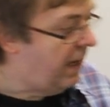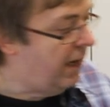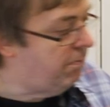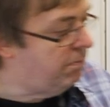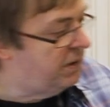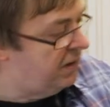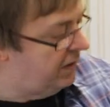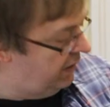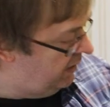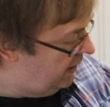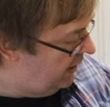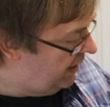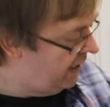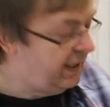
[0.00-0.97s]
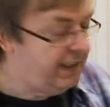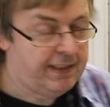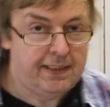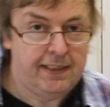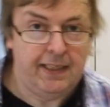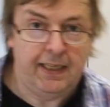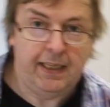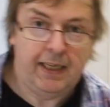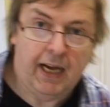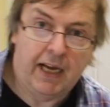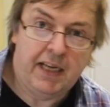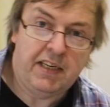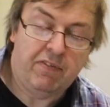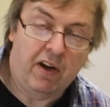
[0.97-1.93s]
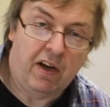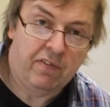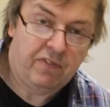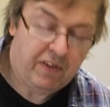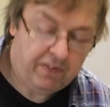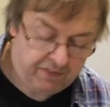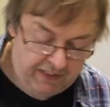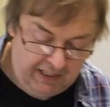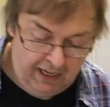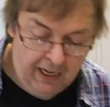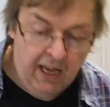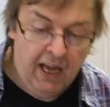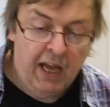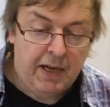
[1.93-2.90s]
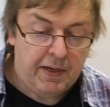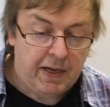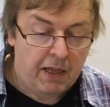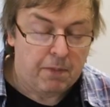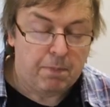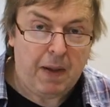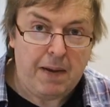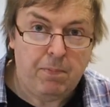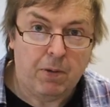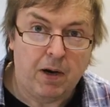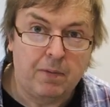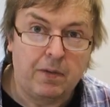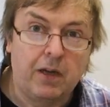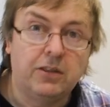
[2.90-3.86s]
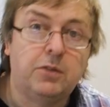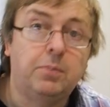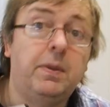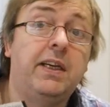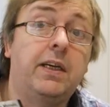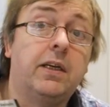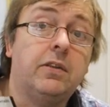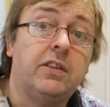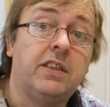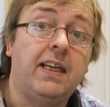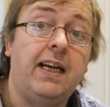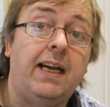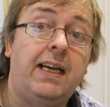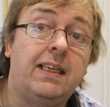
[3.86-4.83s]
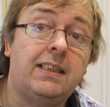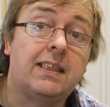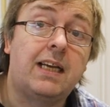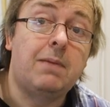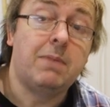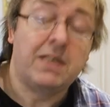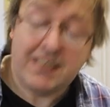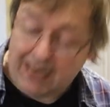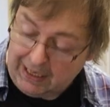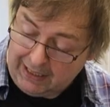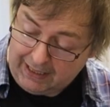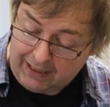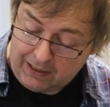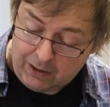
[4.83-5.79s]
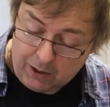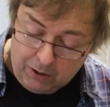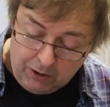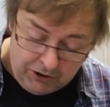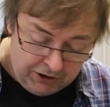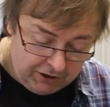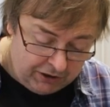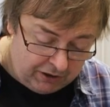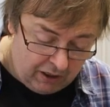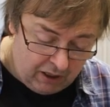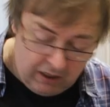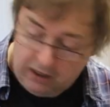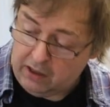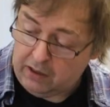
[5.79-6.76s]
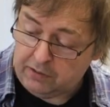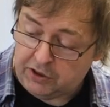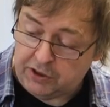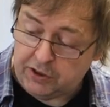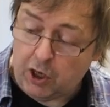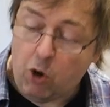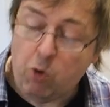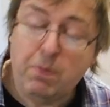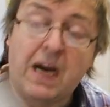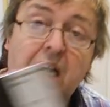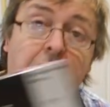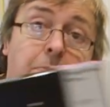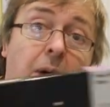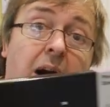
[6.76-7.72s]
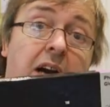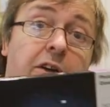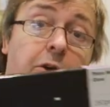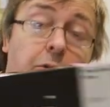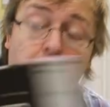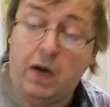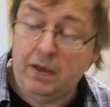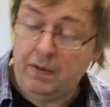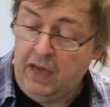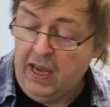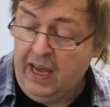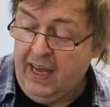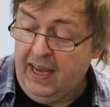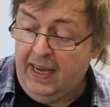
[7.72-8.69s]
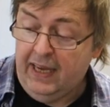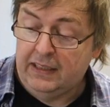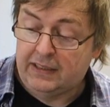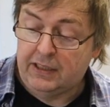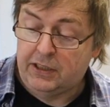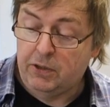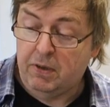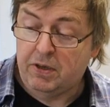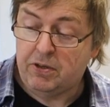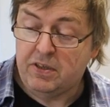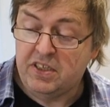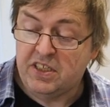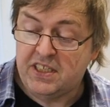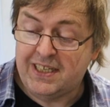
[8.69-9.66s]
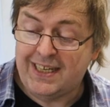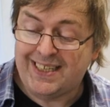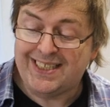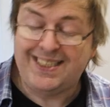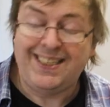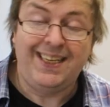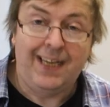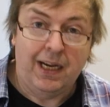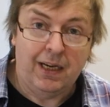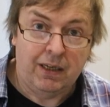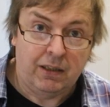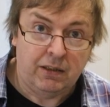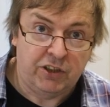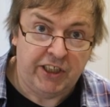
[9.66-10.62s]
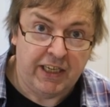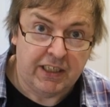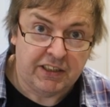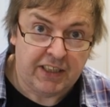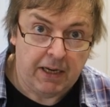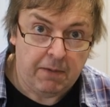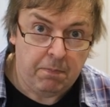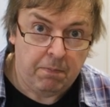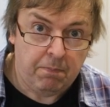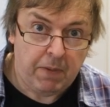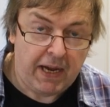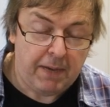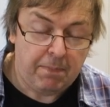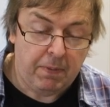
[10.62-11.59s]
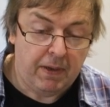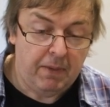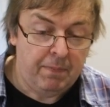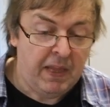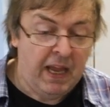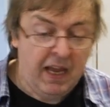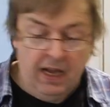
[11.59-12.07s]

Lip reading: Epson ET-8550. Now, the paper I'm going to be using is a metallic gloss, it's an Olmec branded one. It's a 260 GSM paper.